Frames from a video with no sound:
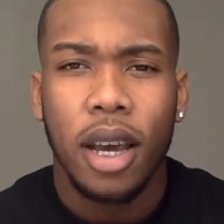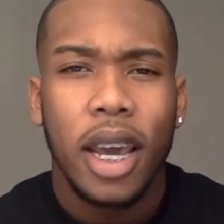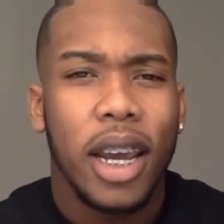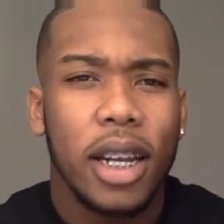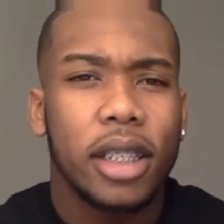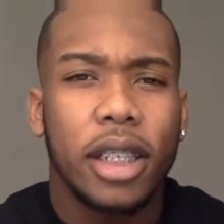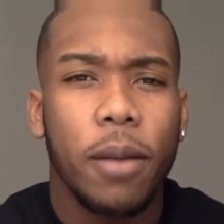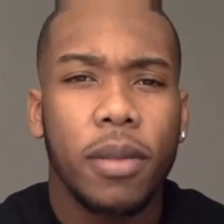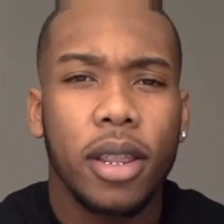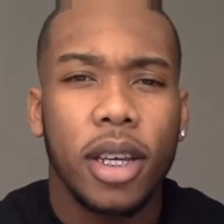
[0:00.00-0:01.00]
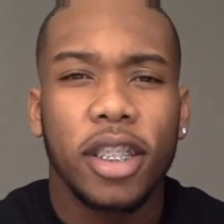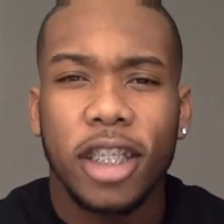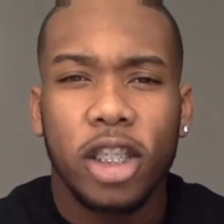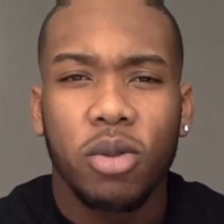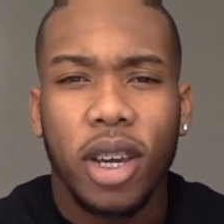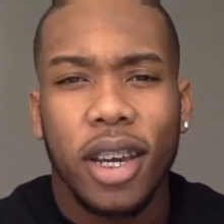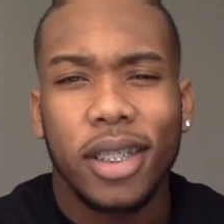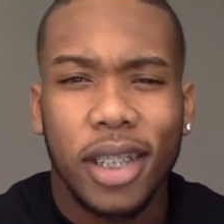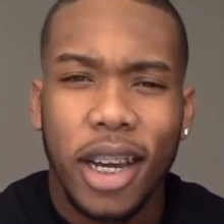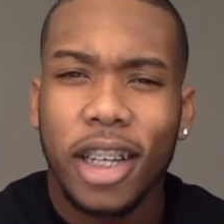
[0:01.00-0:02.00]
And accepting things that you can't
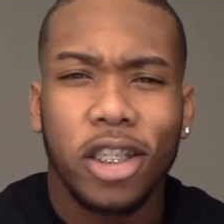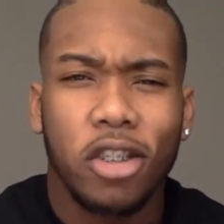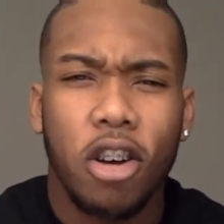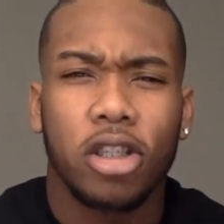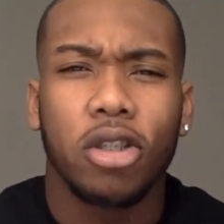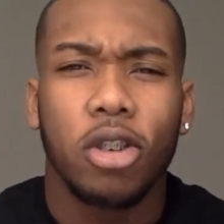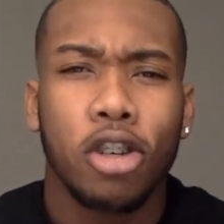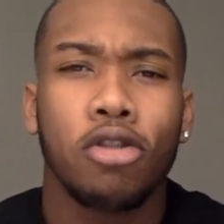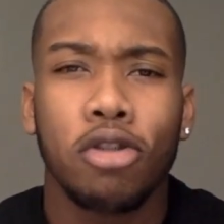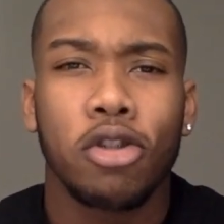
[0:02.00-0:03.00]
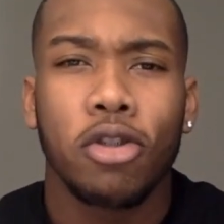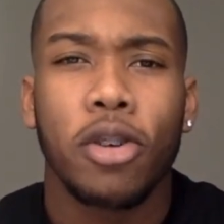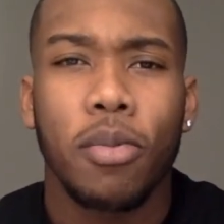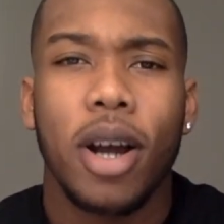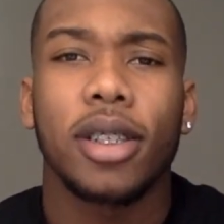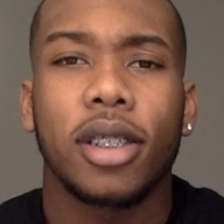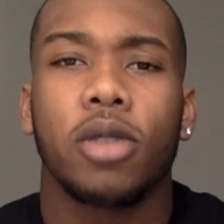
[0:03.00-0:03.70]
change is also huge during the process.